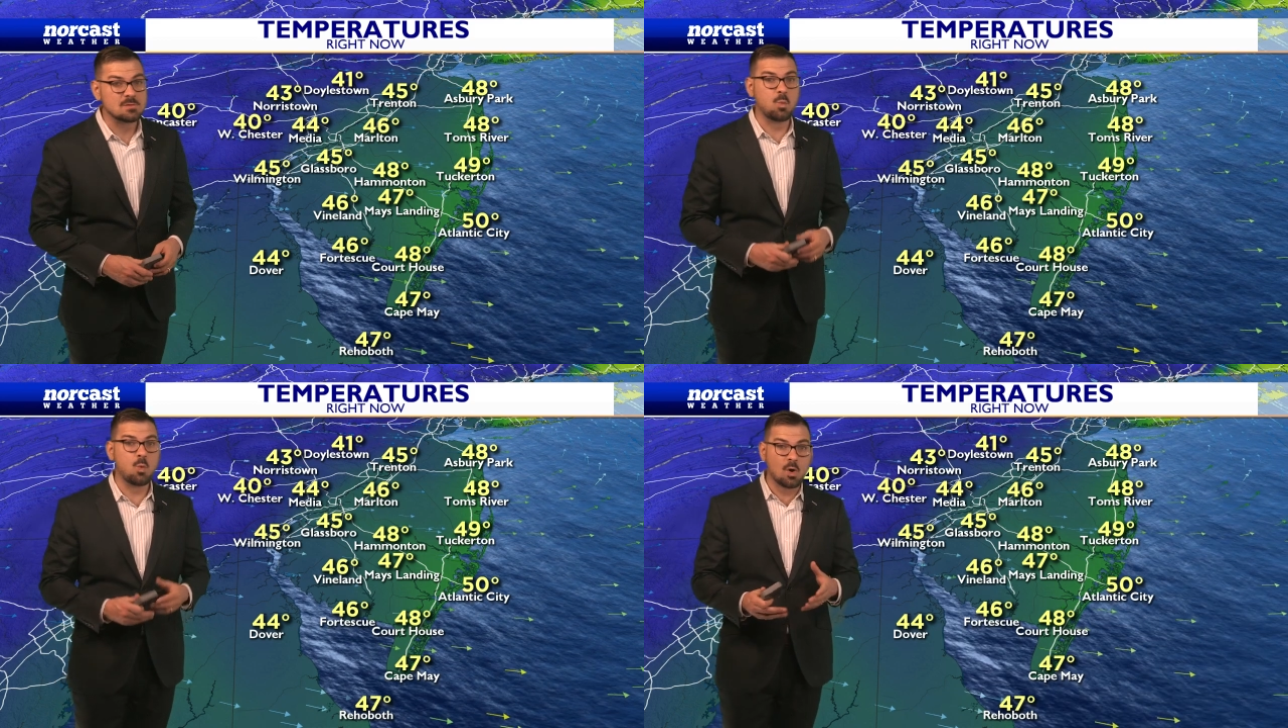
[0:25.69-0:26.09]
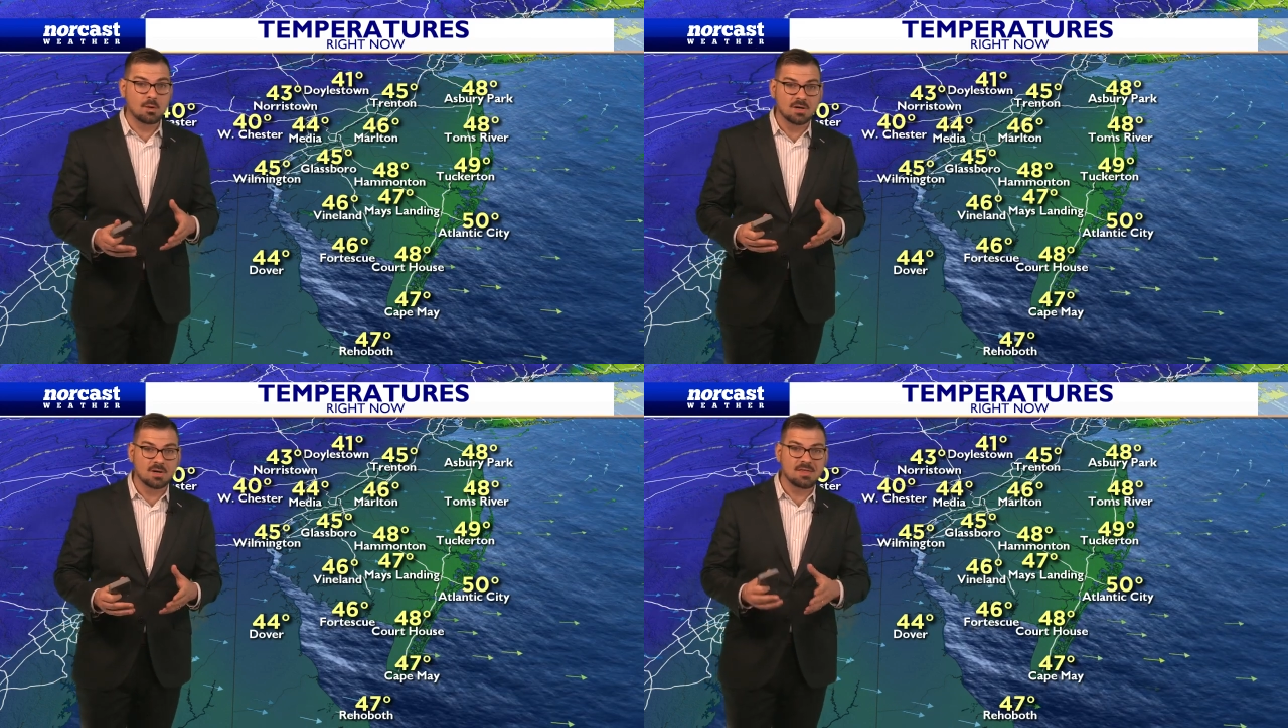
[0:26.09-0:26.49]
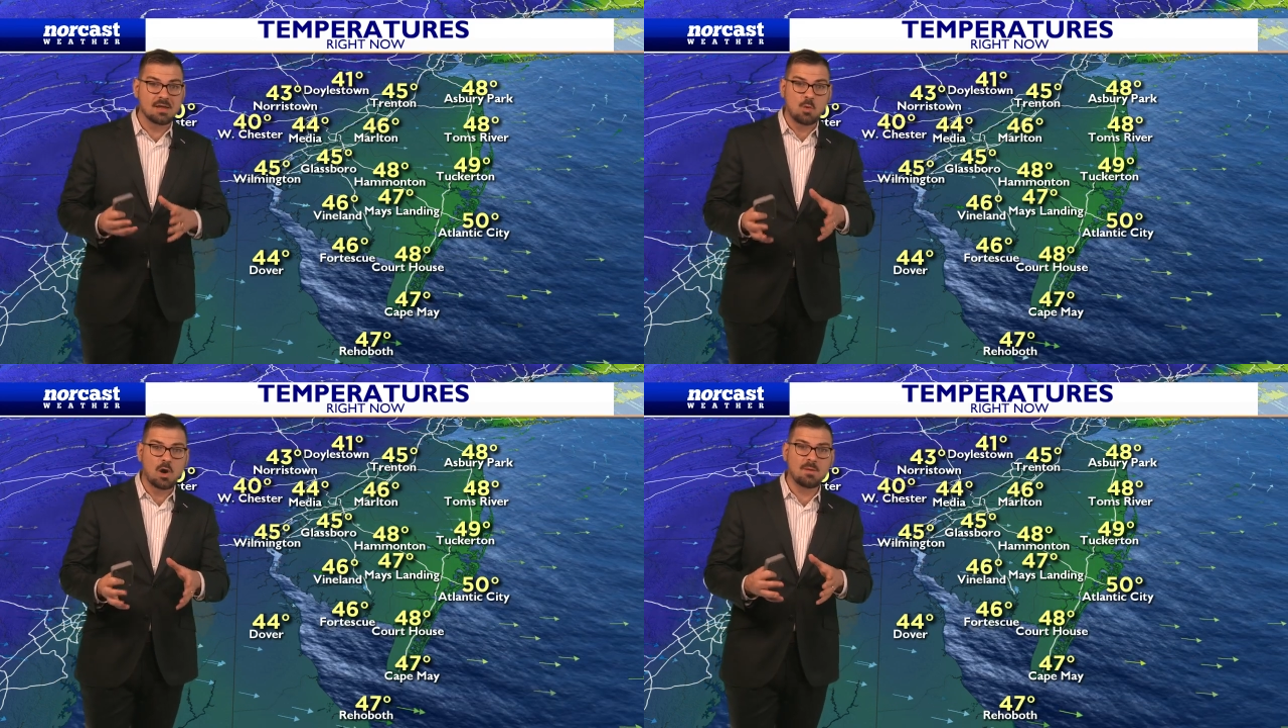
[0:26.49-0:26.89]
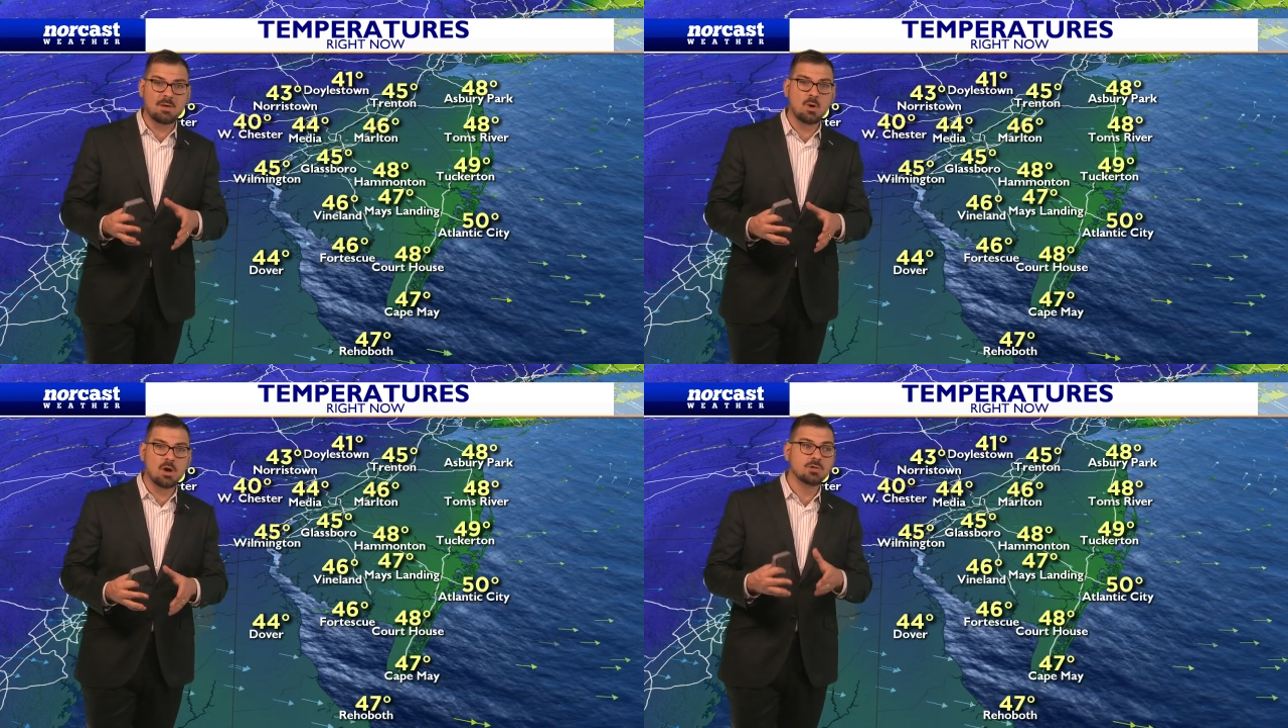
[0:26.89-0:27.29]
warmer than where we
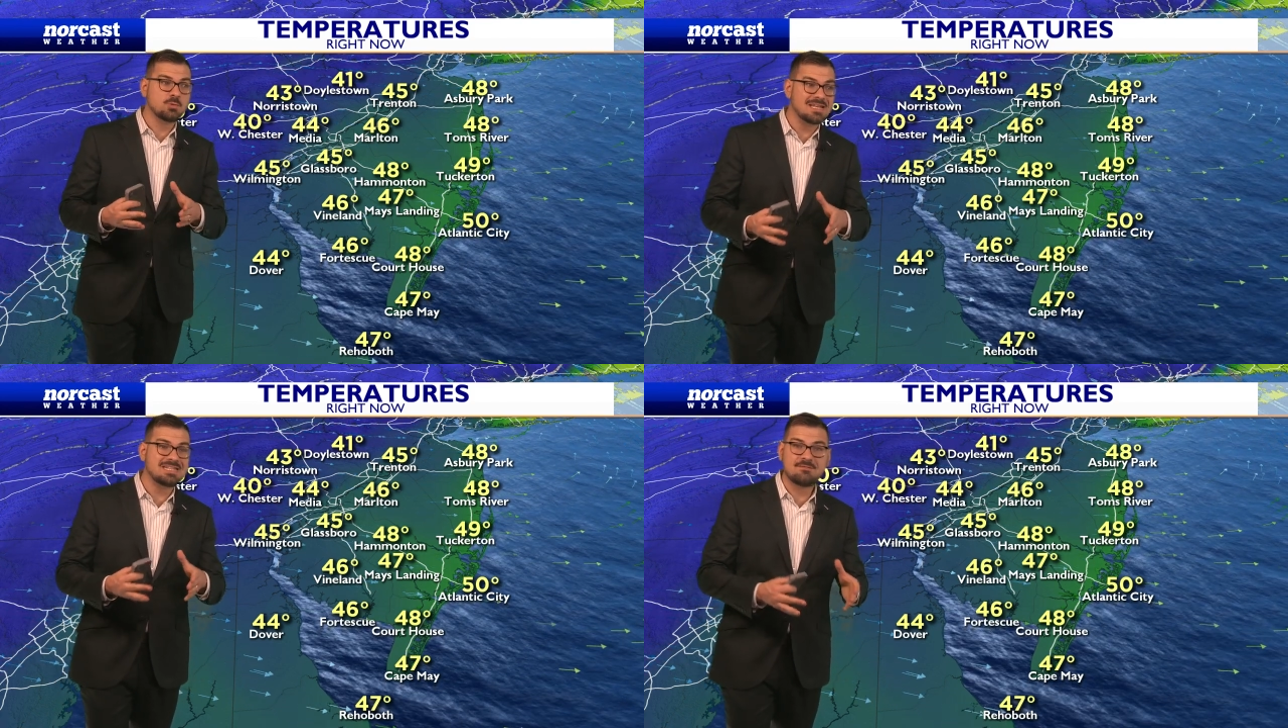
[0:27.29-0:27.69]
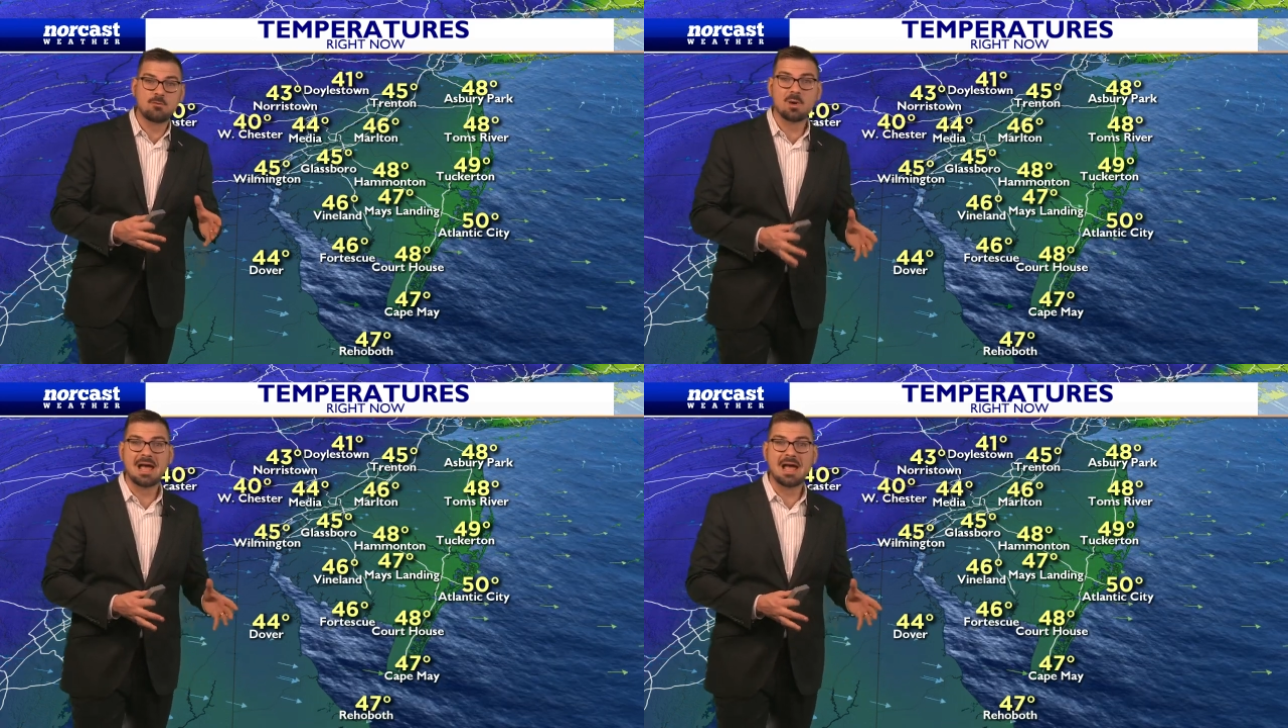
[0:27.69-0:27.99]
were 24